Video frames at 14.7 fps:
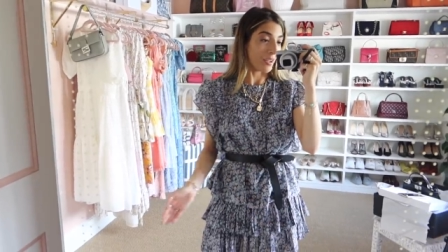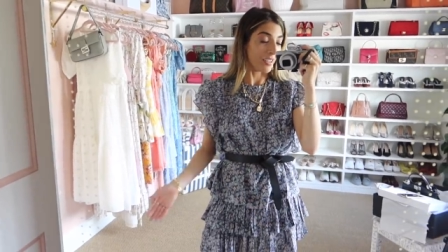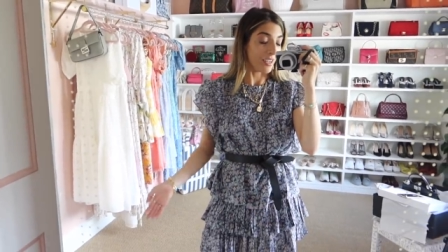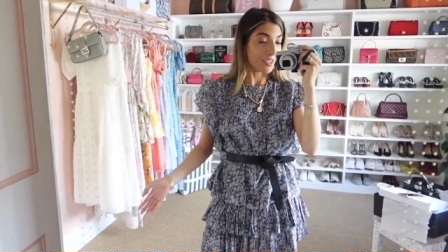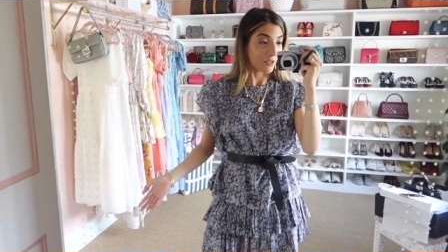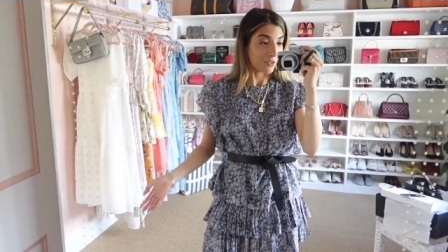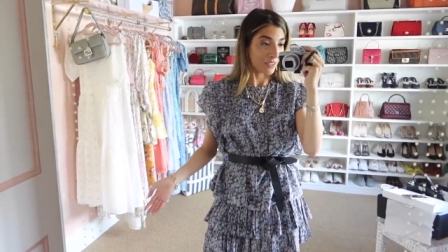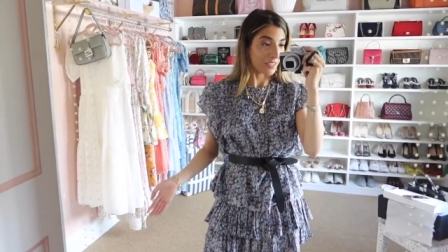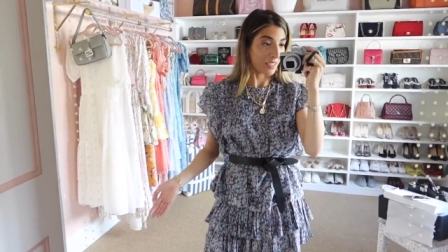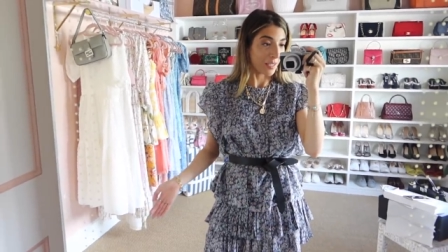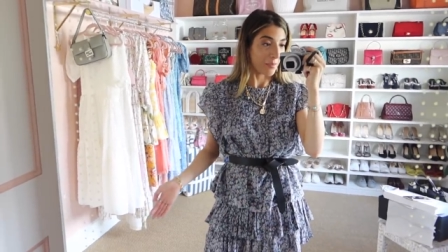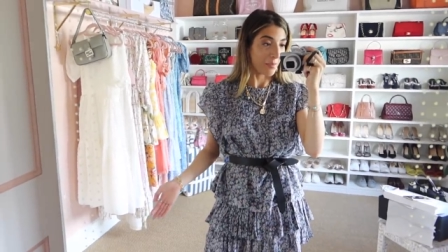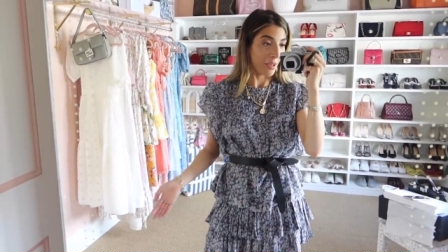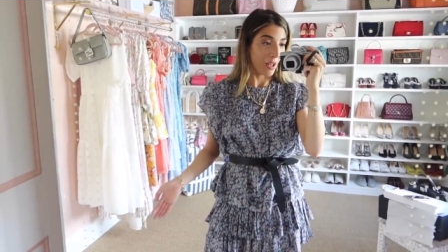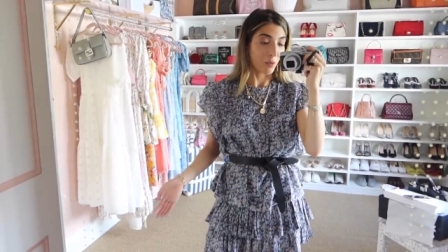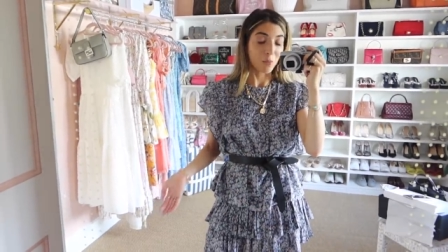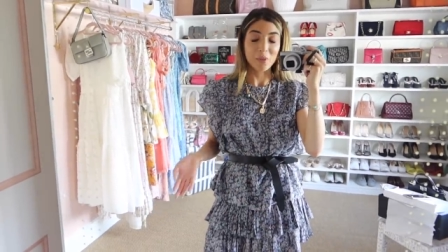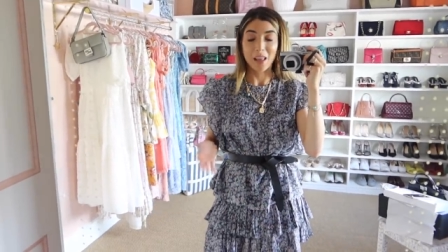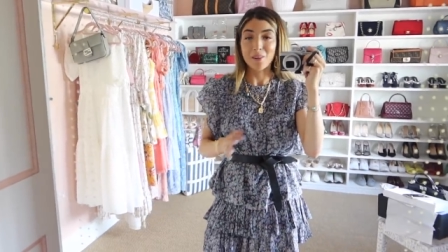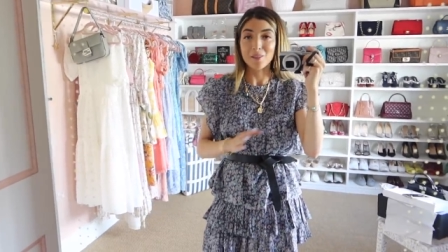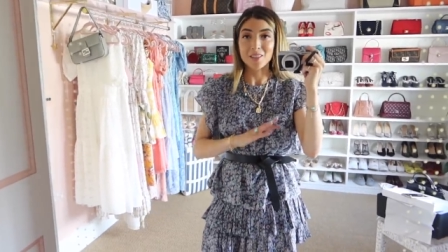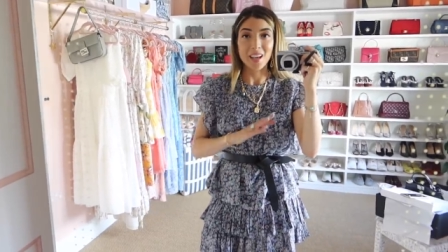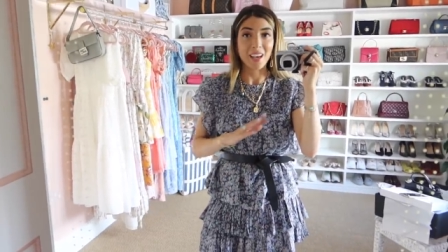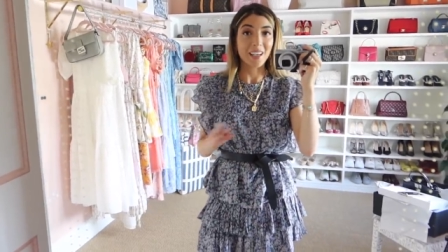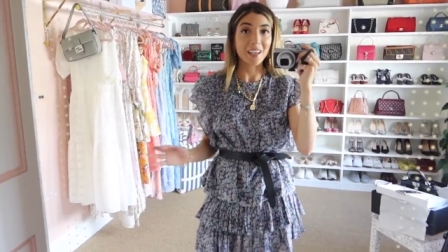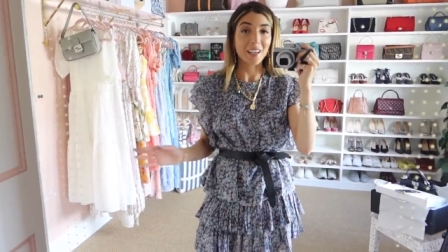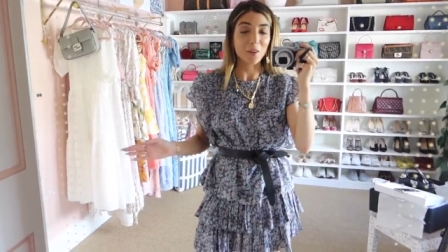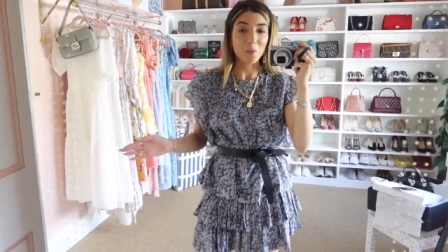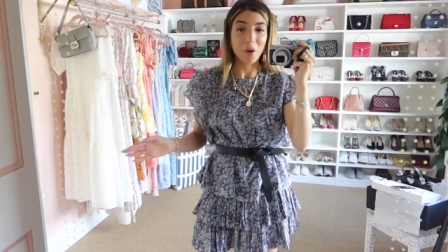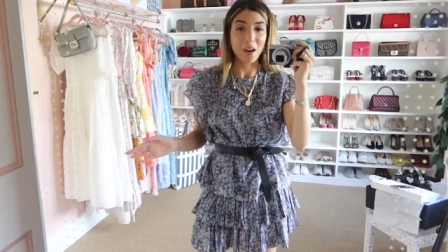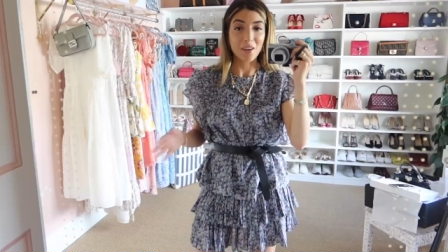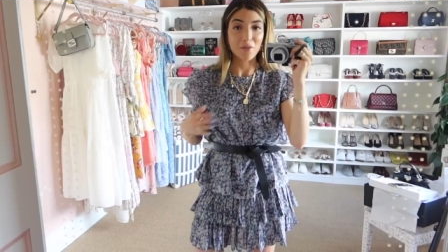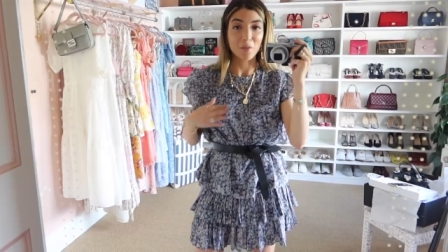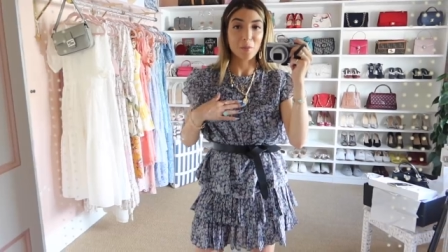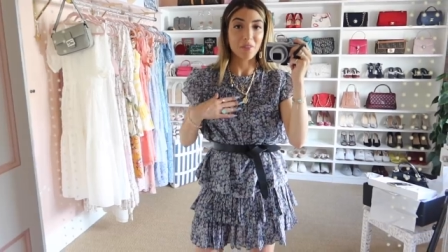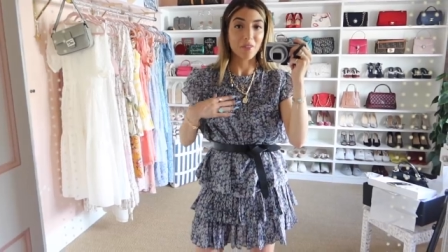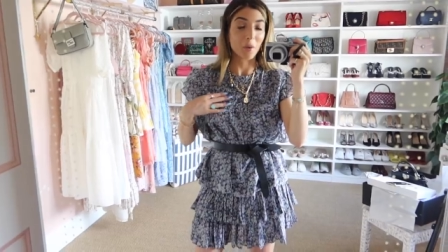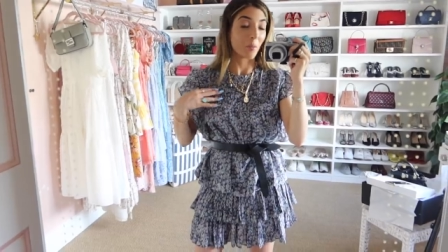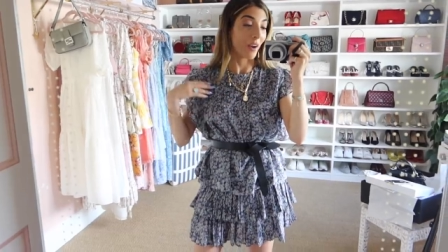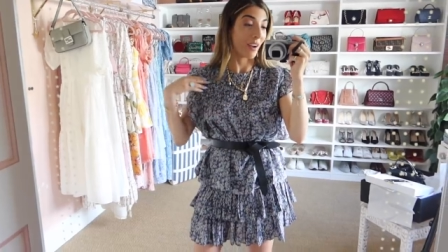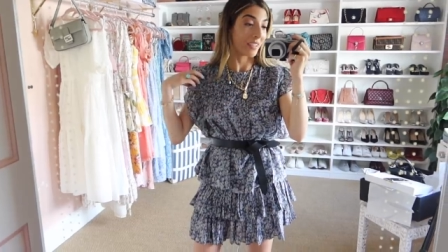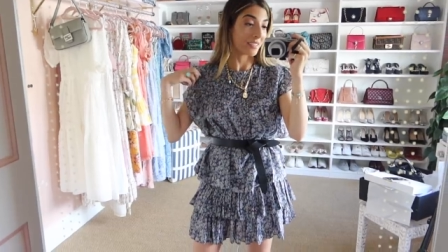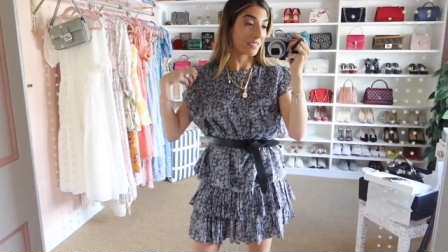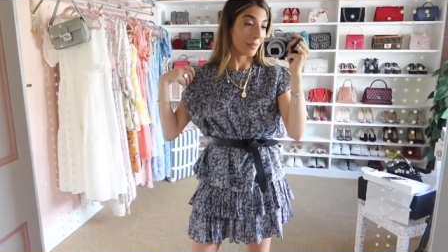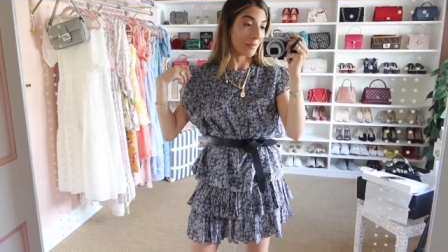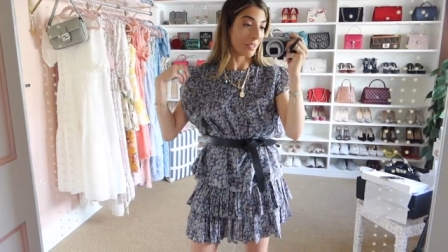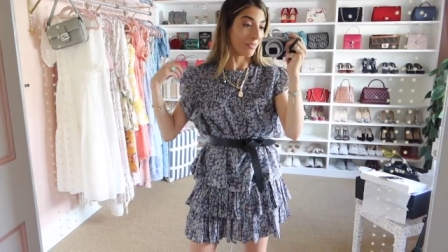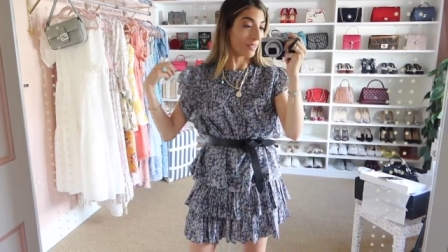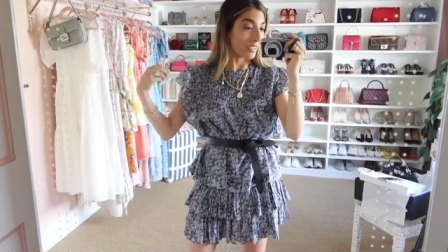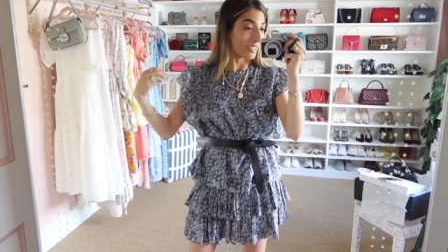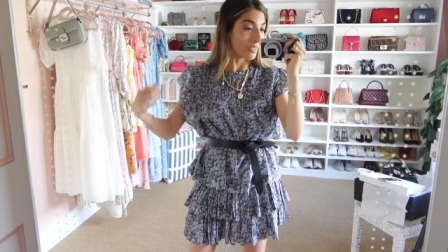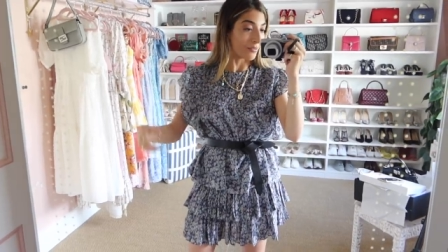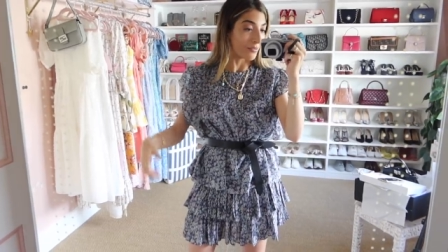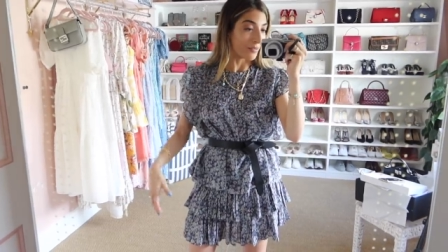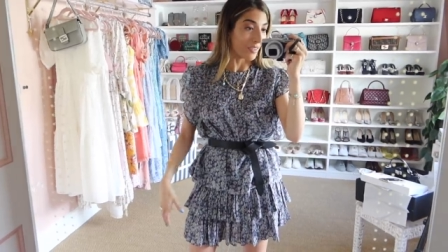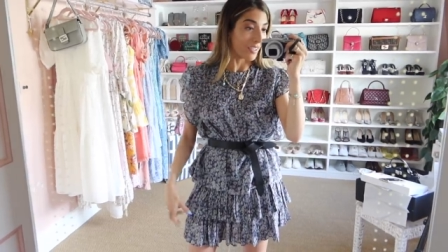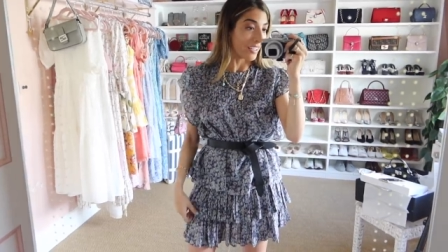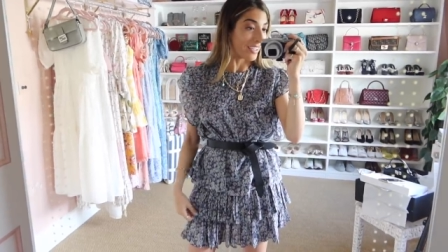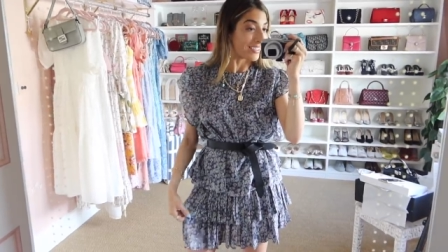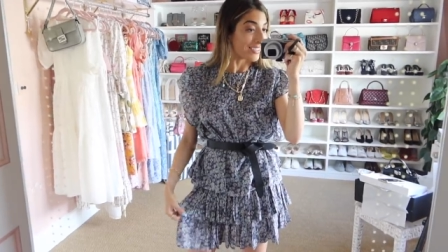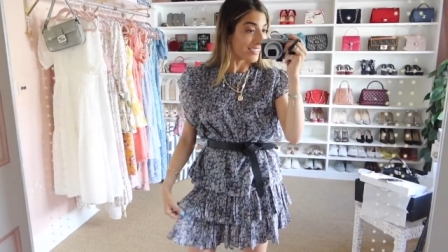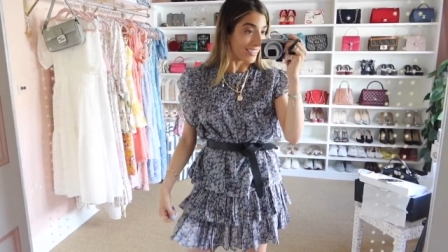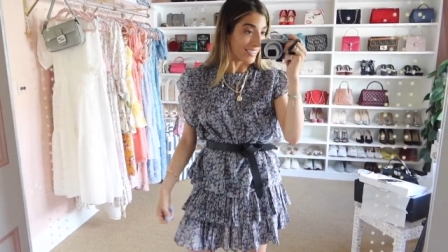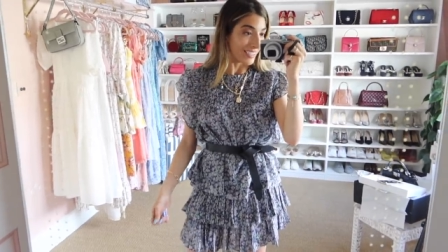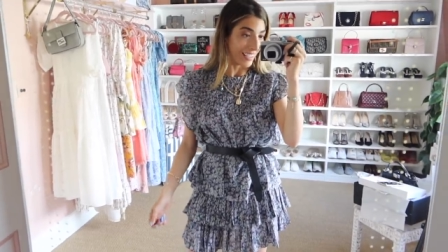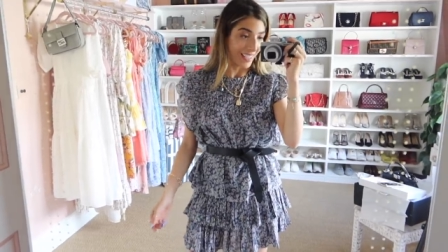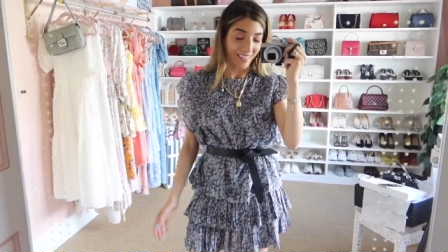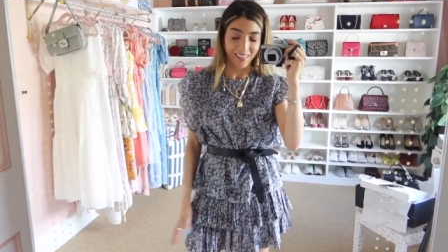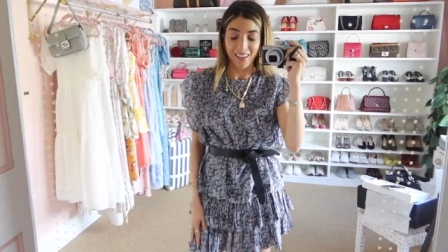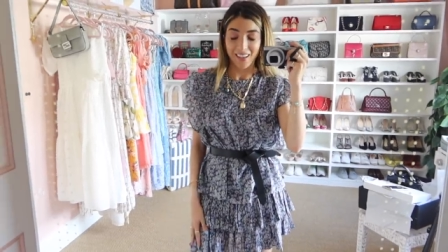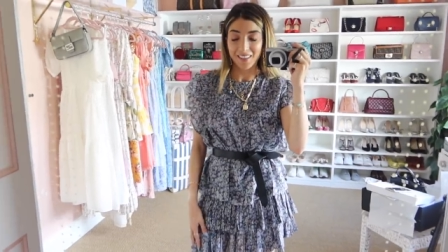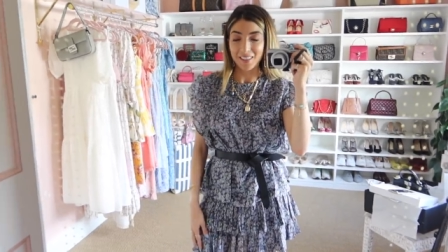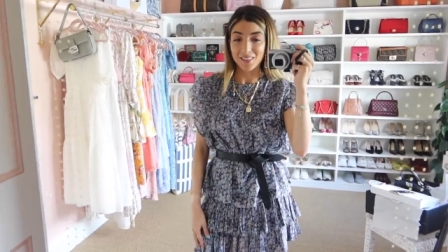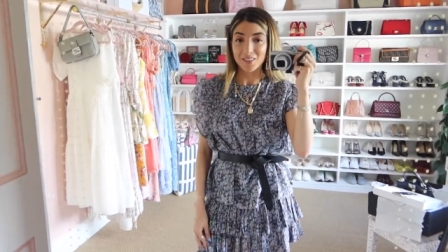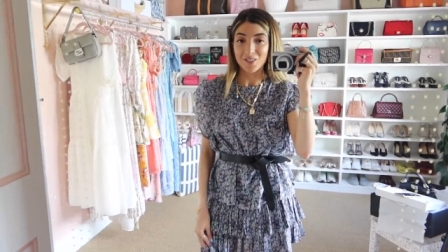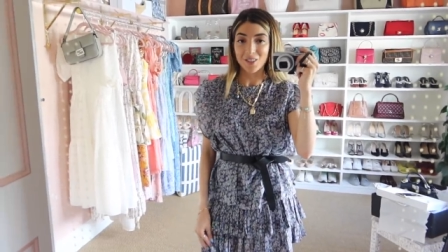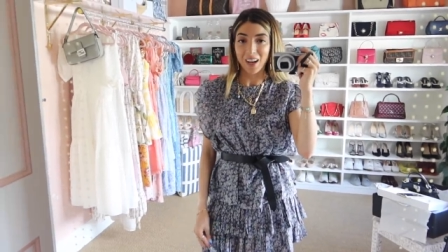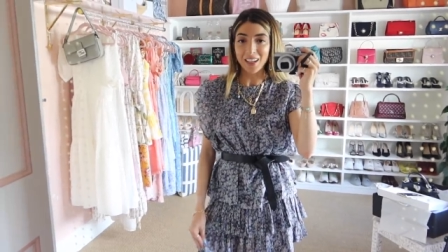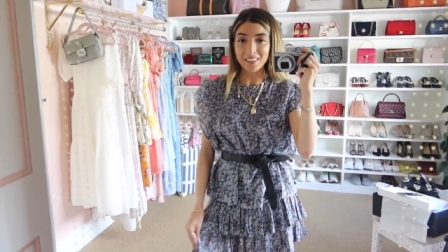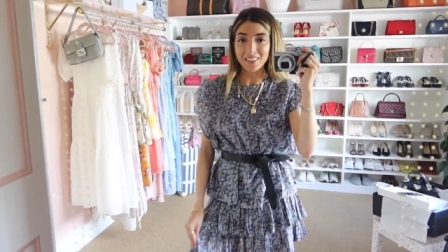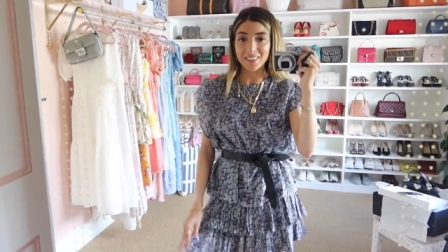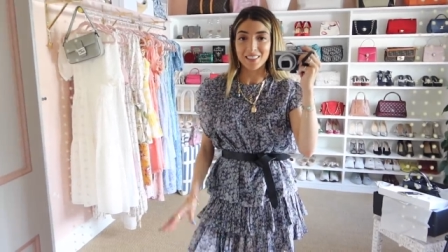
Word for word: an interesting belt without taking away from if I'm wearing something really frilly and detailed like this dress.